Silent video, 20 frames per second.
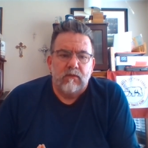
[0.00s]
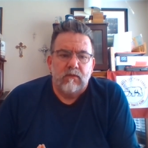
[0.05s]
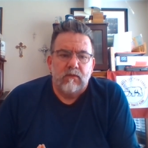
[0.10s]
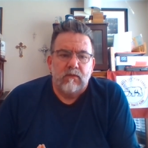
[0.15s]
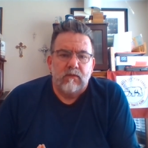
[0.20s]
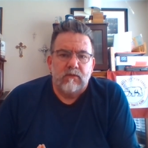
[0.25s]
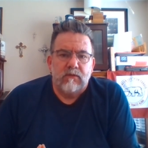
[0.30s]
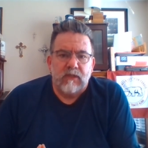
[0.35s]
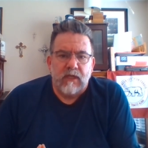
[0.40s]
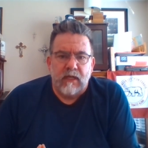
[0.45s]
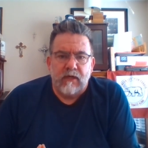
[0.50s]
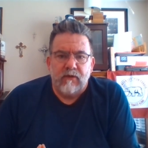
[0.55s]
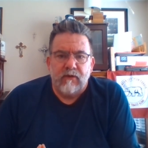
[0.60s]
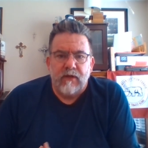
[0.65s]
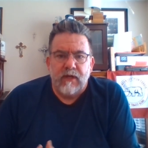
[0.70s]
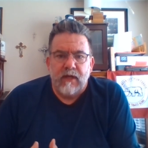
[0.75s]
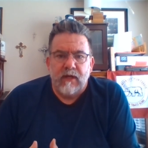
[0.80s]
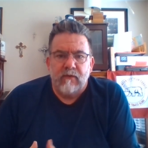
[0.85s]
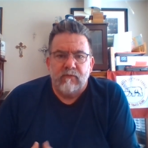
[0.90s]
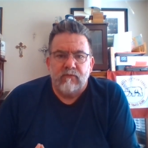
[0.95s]

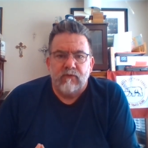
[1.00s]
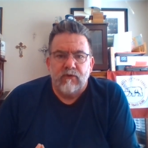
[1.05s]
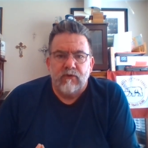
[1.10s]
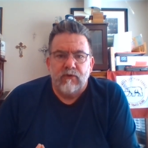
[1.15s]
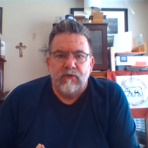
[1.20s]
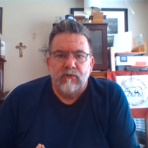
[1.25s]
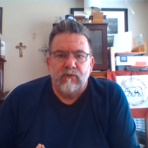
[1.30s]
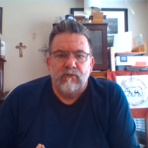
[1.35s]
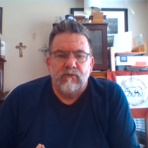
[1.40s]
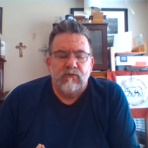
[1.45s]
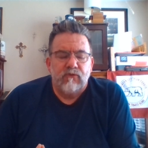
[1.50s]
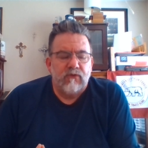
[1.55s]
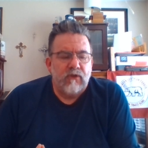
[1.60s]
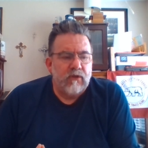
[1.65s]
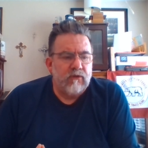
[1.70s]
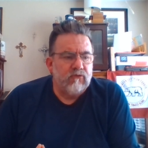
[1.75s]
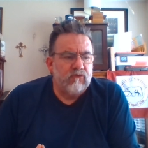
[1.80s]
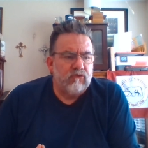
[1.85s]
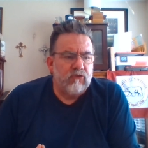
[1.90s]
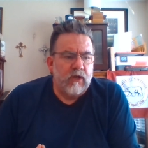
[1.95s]
Saturday afternoon,
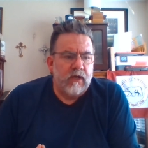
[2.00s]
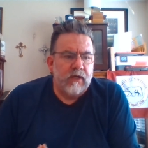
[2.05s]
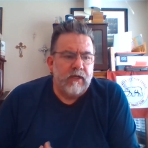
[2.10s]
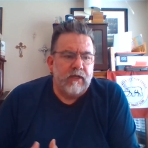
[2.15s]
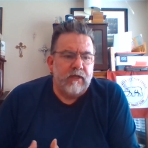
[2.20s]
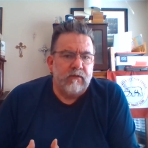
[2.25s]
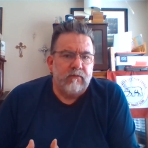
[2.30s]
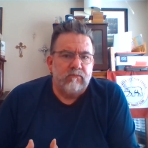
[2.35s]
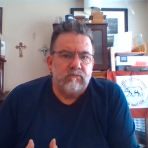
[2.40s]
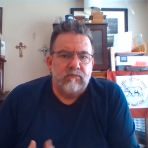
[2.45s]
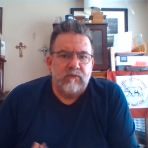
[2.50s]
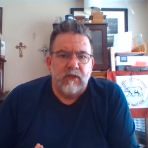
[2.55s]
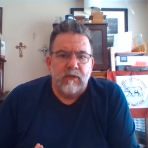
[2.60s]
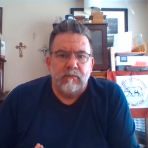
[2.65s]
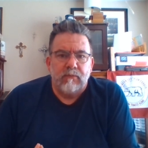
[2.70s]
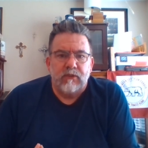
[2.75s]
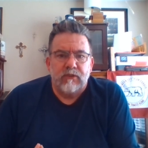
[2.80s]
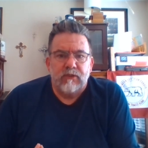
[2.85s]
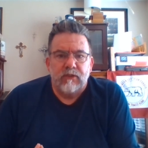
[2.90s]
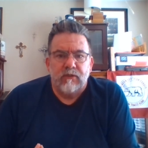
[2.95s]
sun shining,
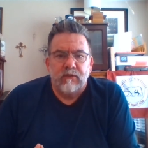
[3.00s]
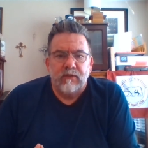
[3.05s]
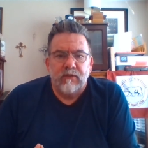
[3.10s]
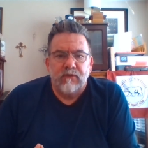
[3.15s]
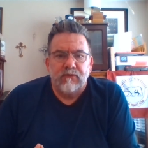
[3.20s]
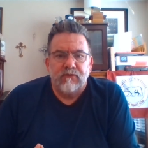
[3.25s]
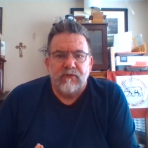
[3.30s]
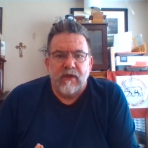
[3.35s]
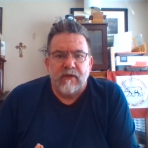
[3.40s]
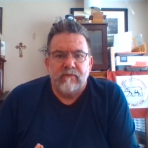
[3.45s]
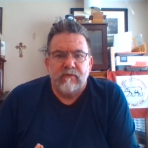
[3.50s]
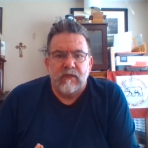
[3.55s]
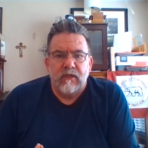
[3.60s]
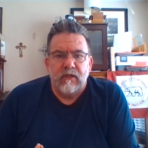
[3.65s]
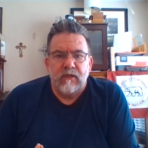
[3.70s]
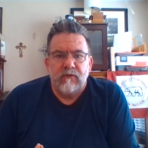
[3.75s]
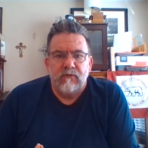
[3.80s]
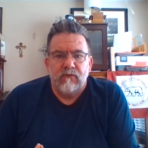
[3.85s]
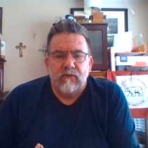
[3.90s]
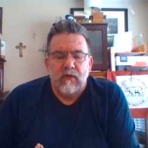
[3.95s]
temperature in the
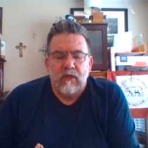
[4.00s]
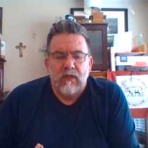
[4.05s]
70s.